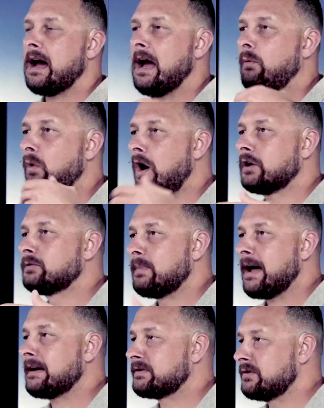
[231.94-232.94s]
I walked
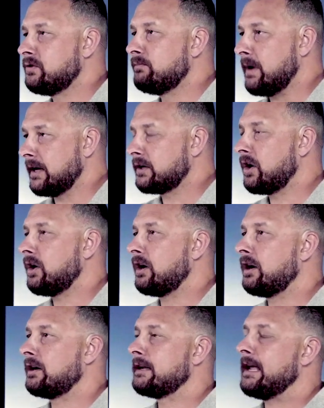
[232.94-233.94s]
back to my
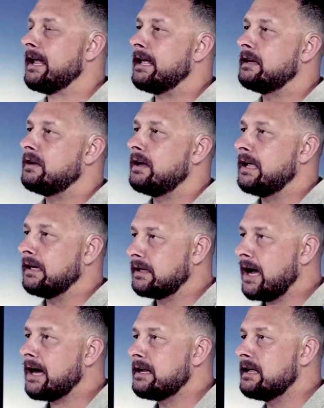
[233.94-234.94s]
cart and
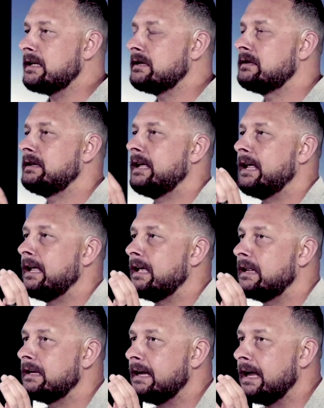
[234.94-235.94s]
got in,
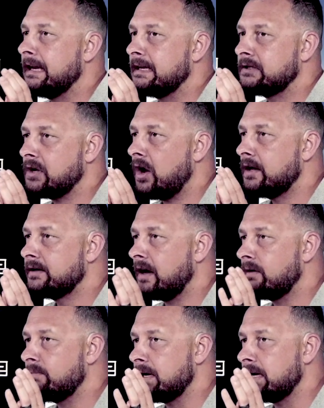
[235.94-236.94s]
and it dawned
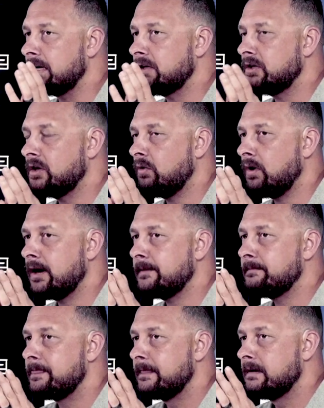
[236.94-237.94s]
on me, you know
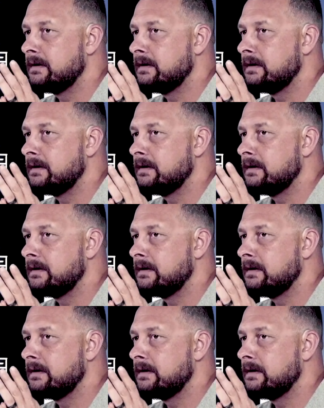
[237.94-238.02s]
what?